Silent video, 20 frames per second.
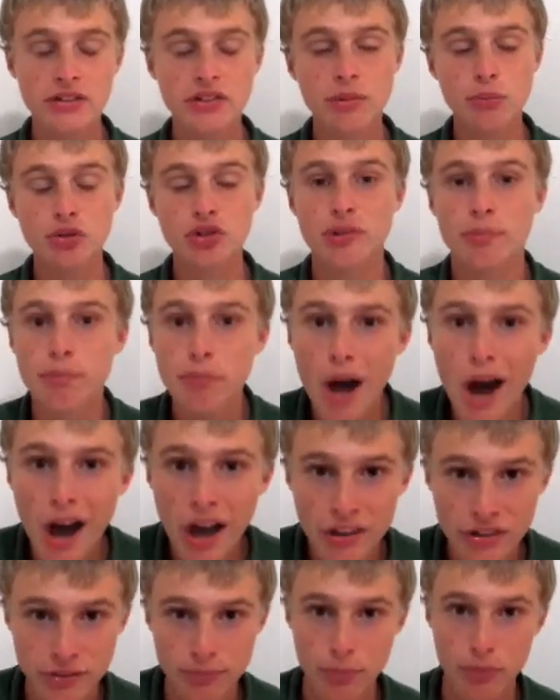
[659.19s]
it's almost
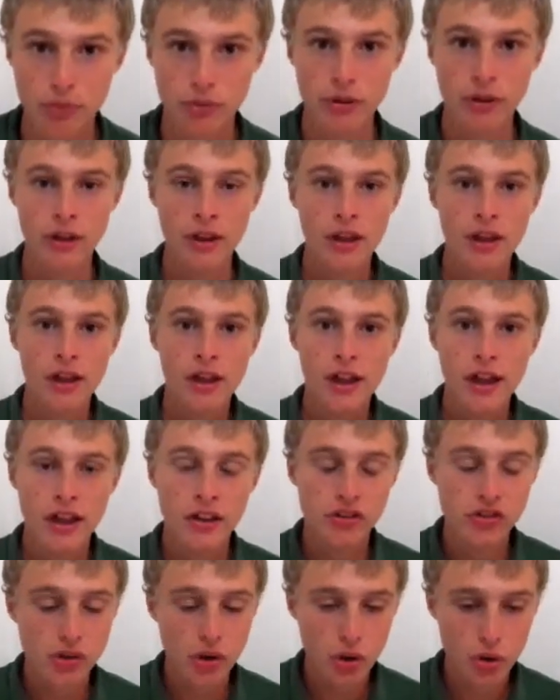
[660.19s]
impossible.
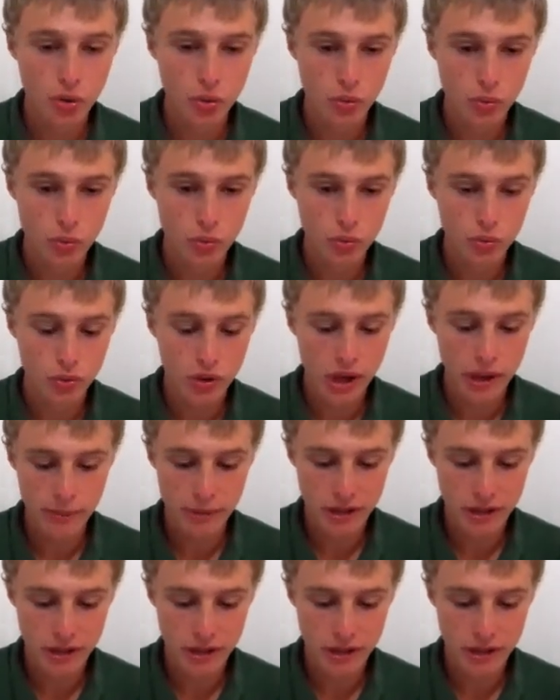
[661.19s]
And so, I